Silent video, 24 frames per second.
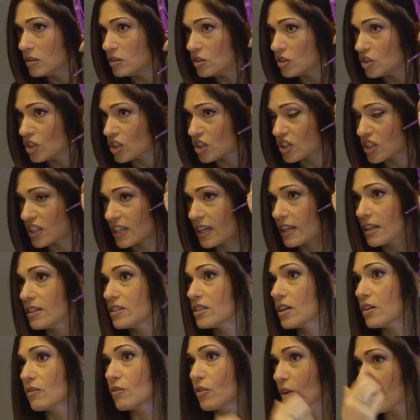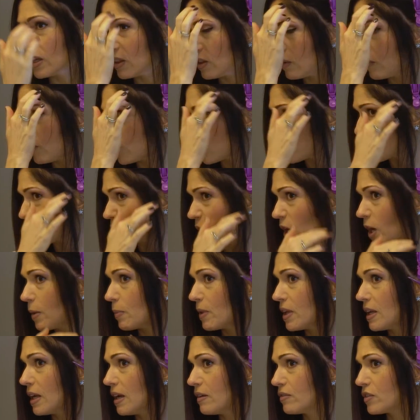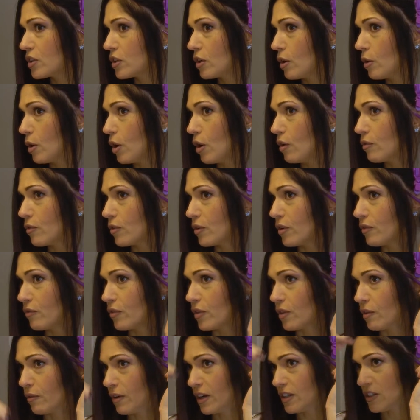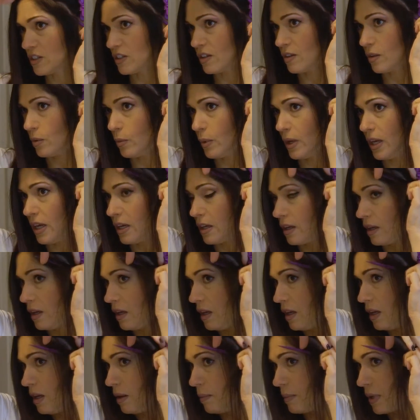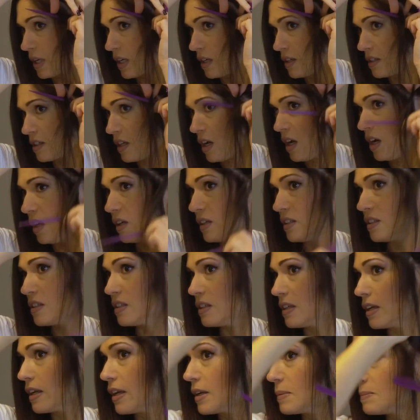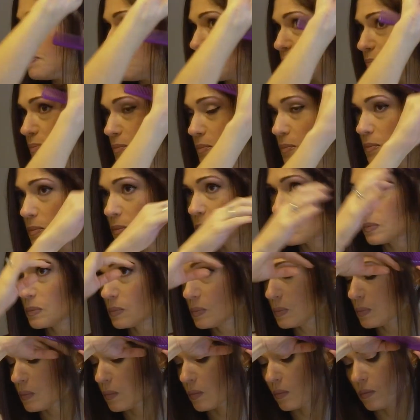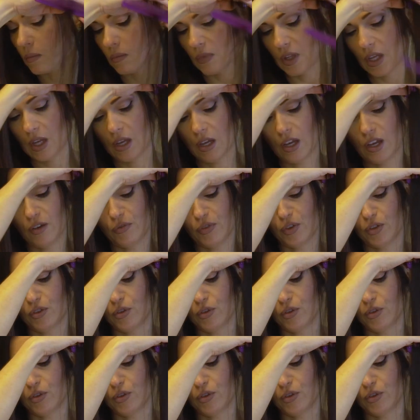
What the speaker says: just to get it done right the first time than have to go over it for the rest of the week. Because honestly, if you